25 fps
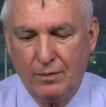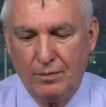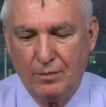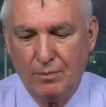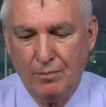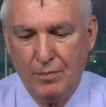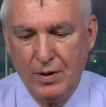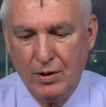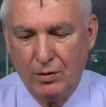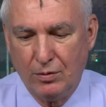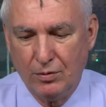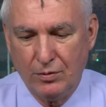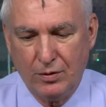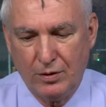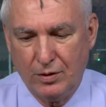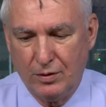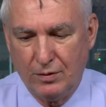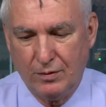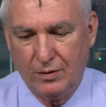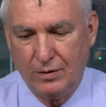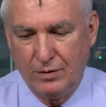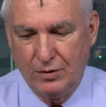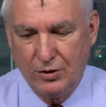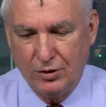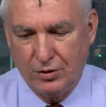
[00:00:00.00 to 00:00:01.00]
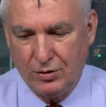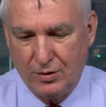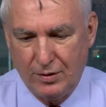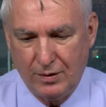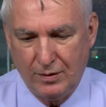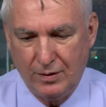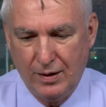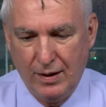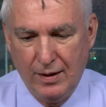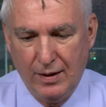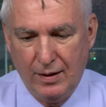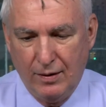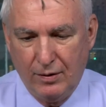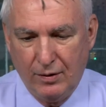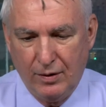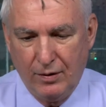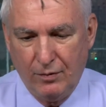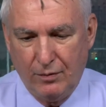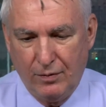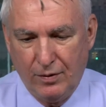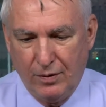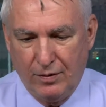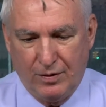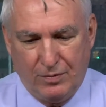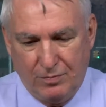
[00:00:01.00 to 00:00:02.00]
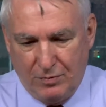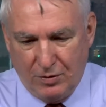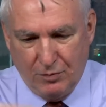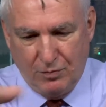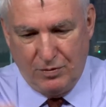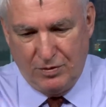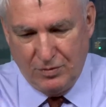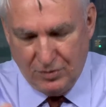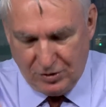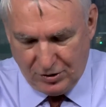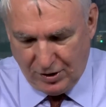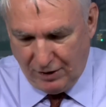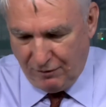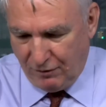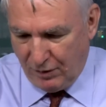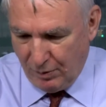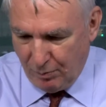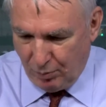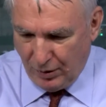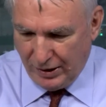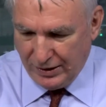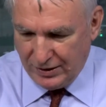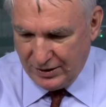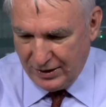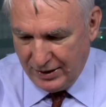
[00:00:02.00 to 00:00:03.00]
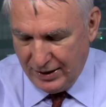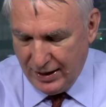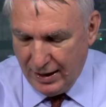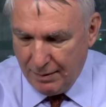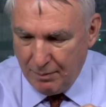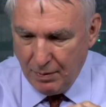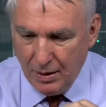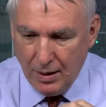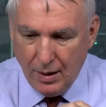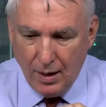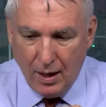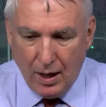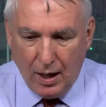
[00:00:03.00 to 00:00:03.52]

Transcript: mill, the, the, just the, the, stuff that breaks it up.